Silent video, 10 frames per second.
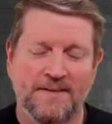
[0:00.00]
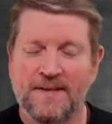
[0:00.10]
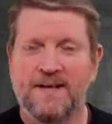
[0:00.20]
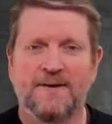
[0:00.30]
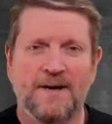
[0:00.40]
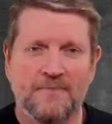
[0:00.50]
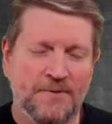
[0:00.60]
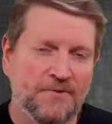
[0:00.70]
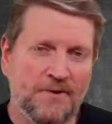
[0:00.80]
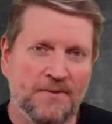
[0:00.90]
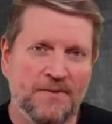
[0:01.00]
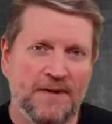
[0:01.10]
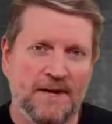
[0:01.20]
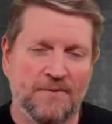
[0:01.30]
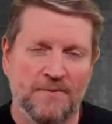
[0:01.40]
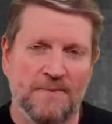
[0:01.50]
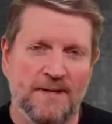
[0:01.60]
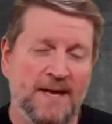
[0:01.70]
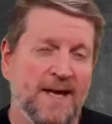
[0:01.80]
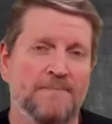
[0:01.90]
The gear I would throw on there would
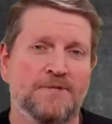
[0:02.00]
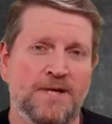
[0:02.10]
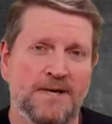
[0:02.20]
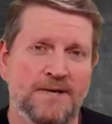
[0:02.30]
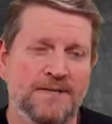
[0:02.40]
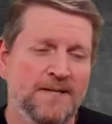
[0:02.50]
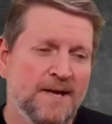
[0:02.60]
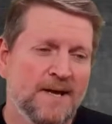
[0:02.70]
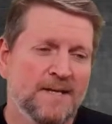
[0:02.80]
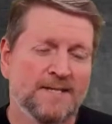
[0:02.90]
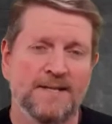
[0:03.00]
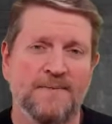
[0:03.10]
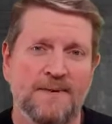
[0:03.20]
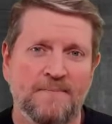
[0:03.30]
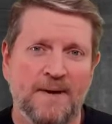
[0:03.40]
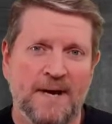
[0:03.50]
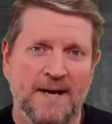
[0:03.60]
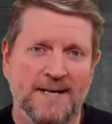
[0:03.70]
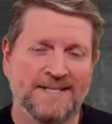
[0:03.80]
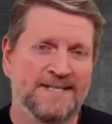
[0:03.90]
be camp chairs, sleeping
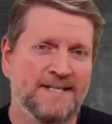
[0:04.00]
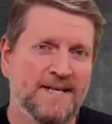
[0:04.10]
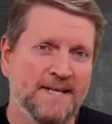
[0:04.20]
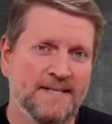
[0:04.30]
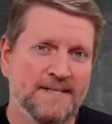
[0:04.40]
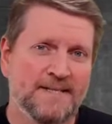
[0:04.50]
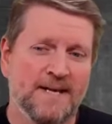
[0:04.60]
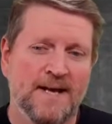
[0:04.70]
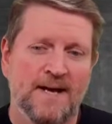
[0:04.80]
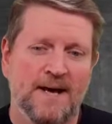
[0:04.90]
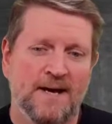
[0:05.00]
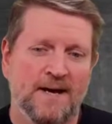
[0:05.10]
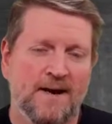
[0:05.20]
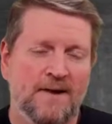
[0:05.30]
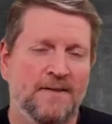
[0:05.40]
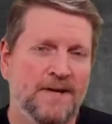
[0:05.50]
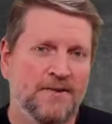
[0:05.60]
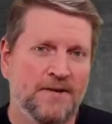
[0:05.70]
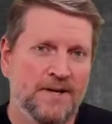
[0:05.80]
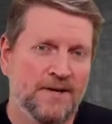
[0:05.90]
bags, tents, all the
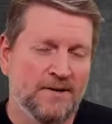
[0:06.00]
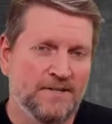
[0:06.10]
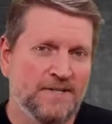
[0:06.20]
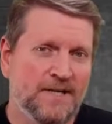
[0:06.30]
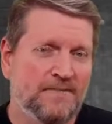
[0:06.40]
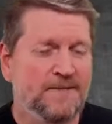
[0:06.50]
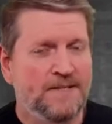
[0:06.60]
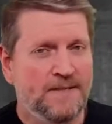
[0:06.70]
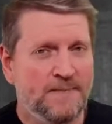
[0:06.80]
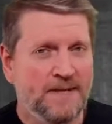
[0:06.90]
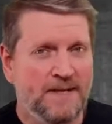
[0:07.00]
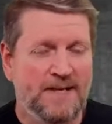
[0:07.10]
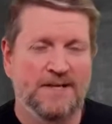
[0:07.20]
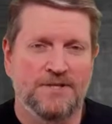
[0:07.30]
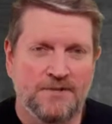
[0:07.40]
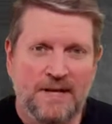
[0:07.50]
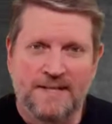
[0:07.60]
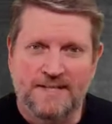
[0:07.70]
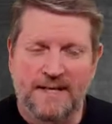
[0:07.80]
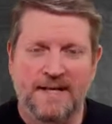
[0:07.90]
other gear stuffed typically in
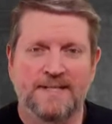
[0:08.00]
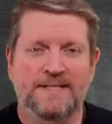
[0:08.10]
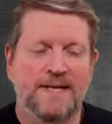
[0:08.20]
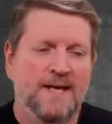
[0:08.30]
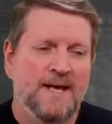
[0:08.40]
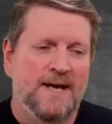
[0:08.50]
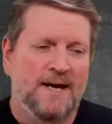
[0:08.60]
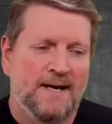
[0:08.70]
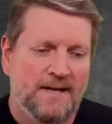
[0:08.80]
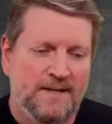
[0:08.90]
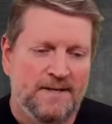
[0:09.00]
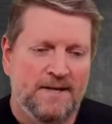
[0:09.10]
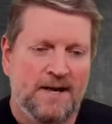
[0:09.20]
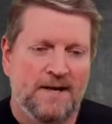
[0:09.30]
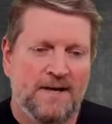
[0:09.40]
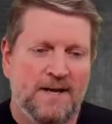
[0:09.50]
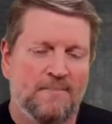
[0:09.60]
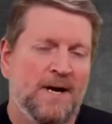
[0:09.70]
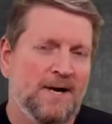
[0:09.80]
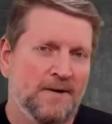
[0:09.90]
dry sacks
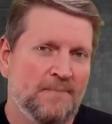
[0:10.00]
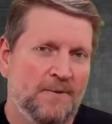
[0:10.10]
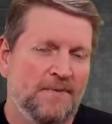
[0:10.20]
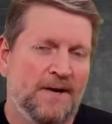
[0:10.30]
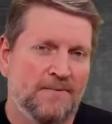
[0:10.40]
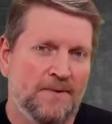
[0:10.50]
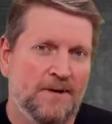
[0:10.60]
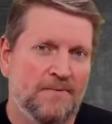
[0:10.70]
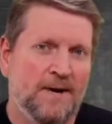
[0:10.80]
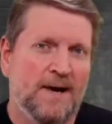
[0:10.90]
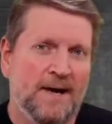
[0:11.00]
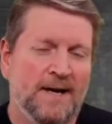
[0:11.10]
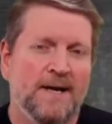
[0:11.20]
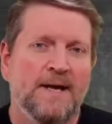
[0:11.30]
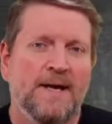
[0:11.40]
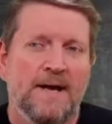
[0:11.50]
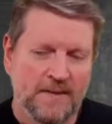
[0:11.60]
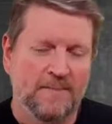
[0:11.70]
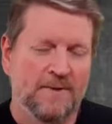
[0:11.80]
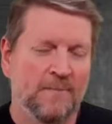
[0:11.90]
and piled up on that rear rack.
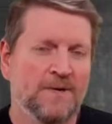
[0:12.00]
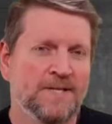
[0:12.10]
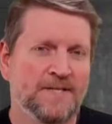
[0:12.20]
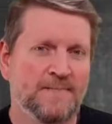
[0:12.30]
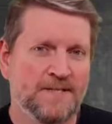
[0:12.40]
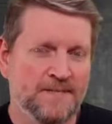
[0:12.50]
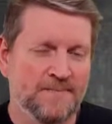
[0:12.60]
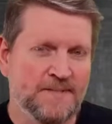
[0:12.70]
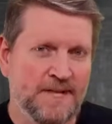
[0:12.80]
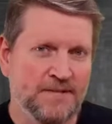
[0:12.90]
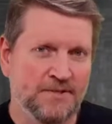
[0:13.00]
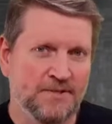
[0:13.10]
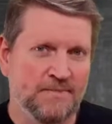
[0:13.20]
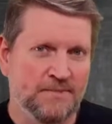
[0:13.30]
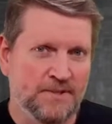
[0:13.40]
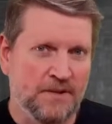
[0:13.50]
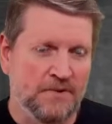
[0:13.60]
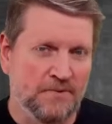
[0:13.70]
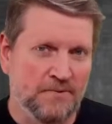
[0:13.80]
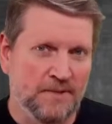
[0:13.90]
But I wanted something substantial to
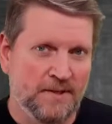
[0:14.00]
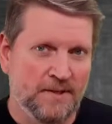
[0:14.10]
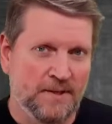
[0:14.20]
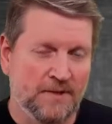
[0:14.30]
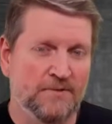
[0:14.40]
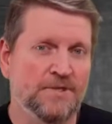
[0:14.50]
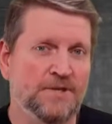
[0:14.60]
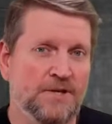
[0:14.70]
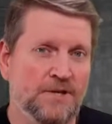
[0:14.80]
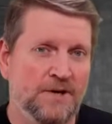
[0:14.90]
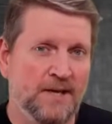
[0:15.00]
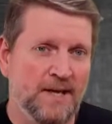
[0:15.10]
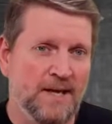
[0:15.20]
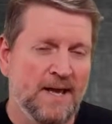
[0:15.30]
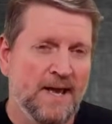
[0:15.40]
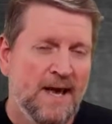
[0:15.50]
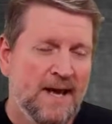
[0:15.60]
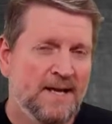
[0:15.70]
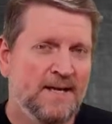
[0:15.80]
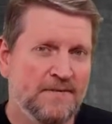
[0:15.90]
hold the load securely
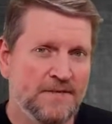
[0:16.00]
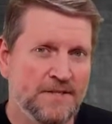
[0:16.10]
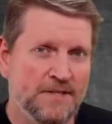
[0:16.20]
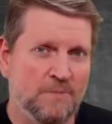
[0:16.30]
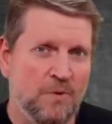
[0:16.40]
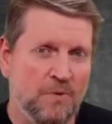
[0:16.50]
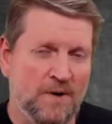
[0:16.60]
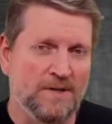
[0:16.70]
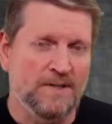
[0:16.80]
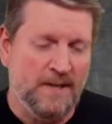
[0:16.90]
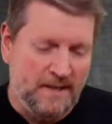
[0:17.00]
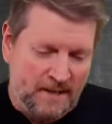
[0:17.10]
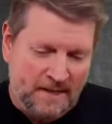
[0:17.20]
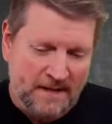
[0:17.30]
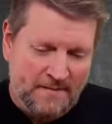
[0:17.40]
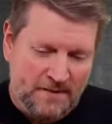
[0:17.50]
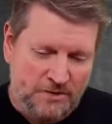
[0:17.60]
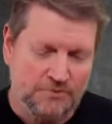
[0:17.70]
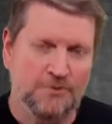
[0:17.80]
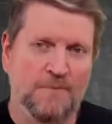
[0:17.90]
and give it support and not have it
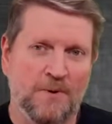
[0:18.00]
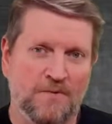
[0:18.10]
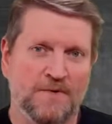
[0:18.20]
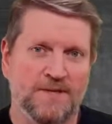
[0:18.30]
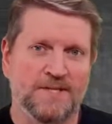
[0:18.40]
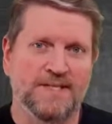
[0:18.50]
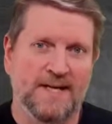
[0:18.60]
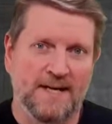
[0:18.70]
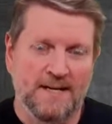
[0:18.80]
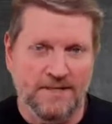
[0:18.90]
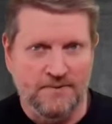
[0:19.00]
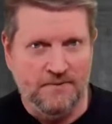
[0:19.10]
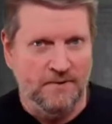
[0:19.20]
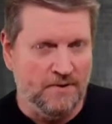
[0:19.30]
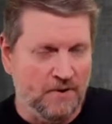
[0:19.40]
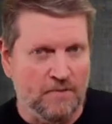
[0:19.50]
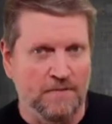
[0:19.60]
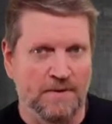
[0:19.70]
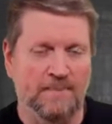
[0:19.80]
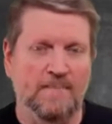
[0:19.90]
droop over the sides or
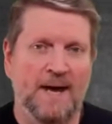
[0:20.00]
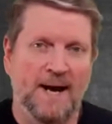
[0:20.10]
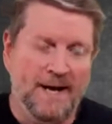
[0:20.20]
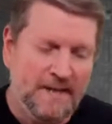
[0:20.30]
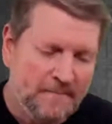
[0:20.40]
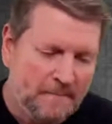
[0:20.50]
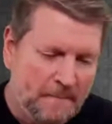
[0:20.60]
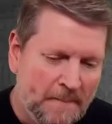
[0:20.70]
over the back.